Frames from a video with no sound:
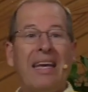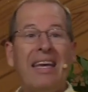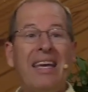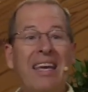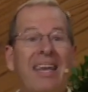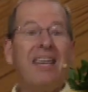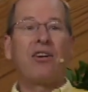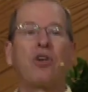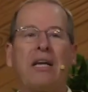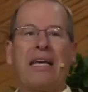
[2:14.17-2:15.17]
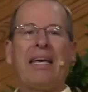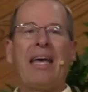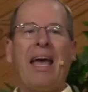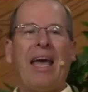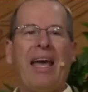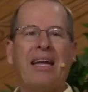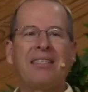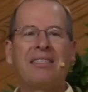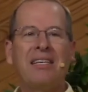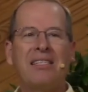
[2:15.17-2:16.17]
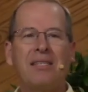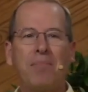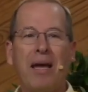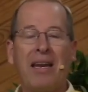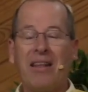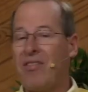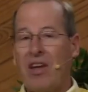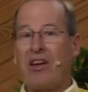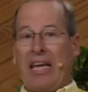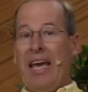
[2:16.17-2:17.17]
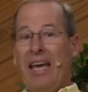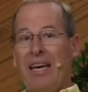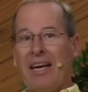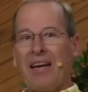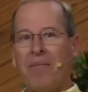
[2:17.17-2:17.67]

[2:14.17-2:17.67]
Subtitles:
eagerly anticipating their king,